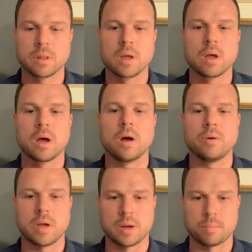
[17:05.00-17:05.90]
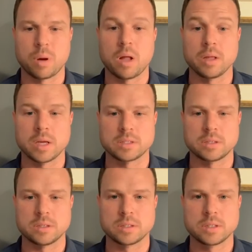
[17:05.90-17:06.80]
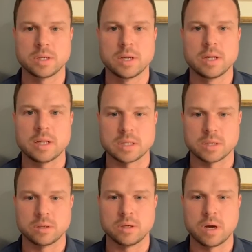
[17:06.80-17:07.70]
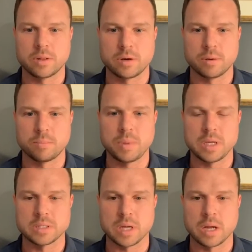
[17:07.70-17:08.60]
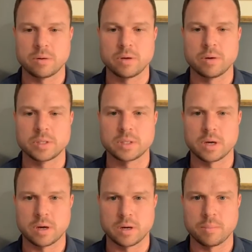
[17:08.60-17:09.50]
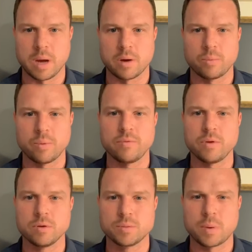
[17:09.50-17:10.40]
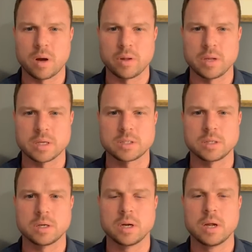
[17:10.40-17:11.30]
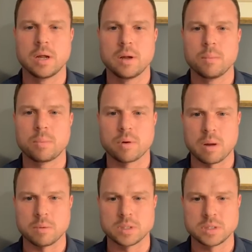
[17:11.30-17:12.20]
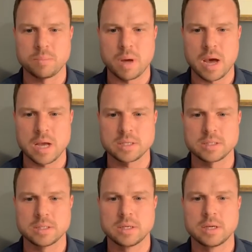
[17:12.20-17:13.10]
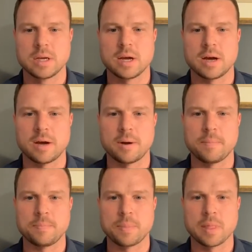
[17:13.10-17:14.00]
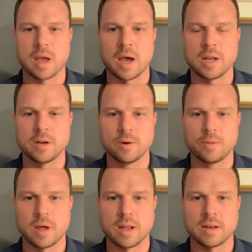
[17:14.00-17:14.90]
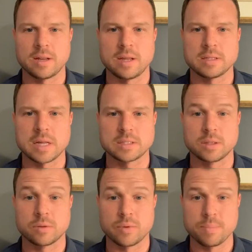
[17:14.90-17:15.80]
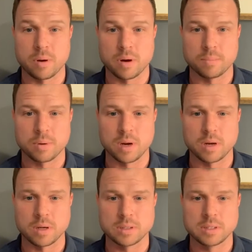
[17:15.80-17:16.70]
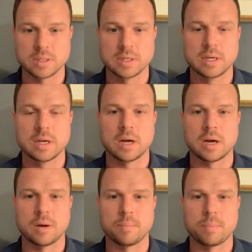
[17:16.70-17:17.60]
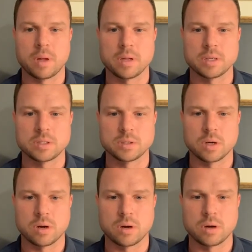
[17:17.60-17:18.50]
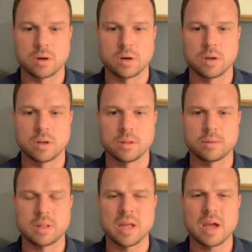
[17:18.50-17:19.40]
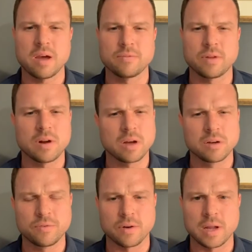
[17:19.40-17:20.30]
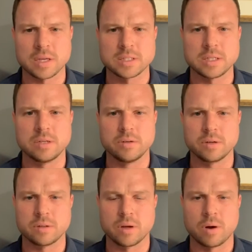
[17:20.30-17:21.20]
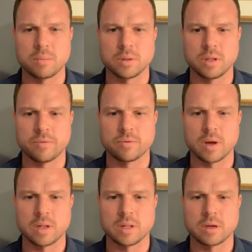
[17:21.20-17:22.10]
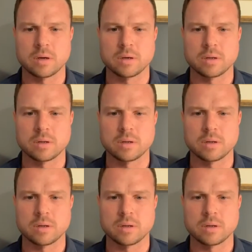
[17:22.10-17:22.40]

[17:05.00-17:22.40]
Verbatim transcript: Oh yeah, polyesters. That's another beast I don't know a ton about. We've used polyester primers in the past. Um, I know that it that's a three part product. Um, polyesters are they have they're not good for exterior though I believe right they're